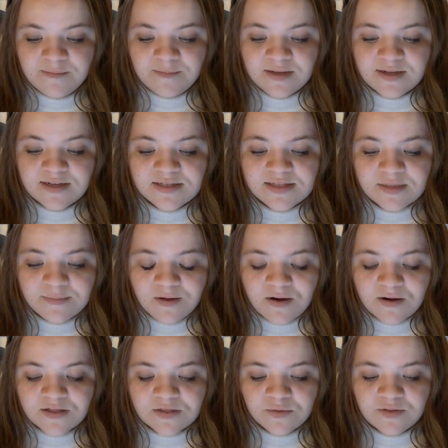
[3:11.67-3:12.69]
because some
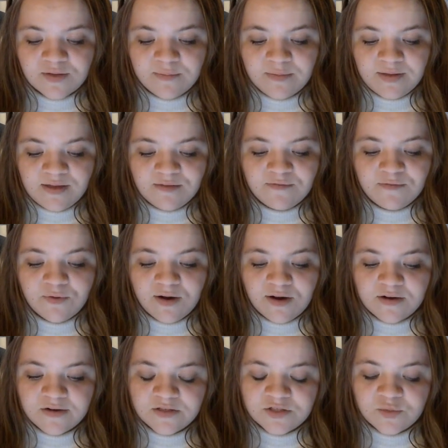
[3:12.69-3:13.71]
hearts only beat
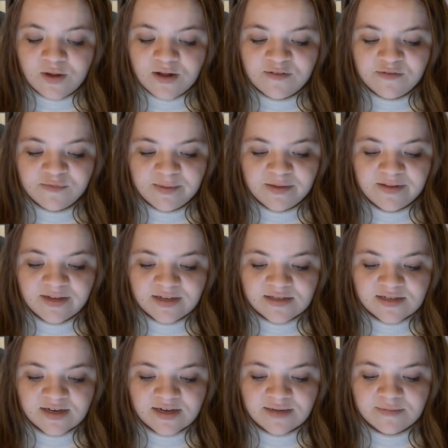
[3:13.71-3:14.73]
412 million
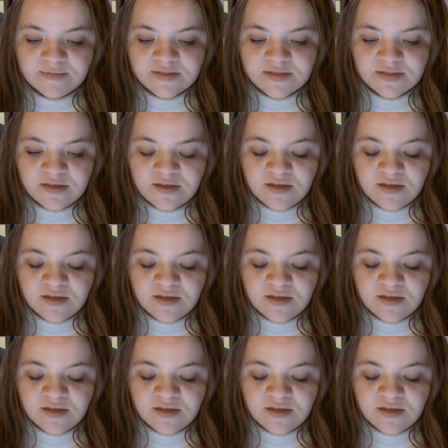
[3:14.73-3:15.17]
times,